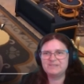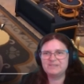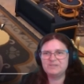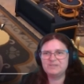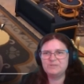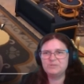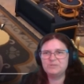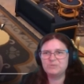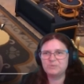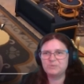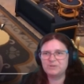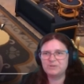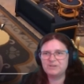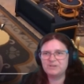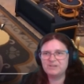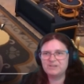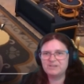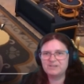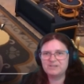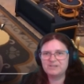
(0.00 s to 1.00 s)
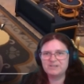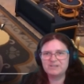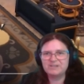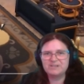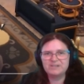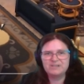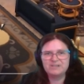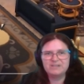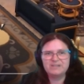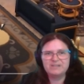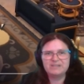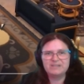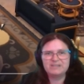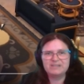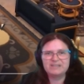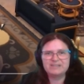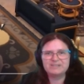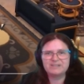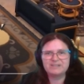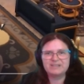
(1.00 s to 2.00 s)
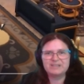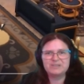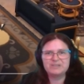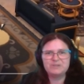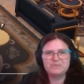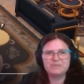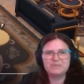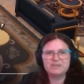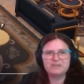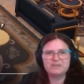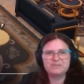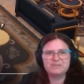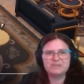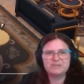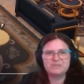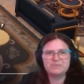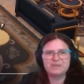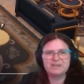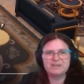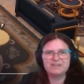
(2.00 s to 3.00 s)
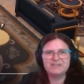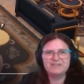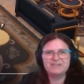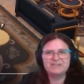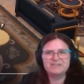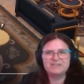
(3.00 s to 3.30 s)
New door. These look like new windows as well.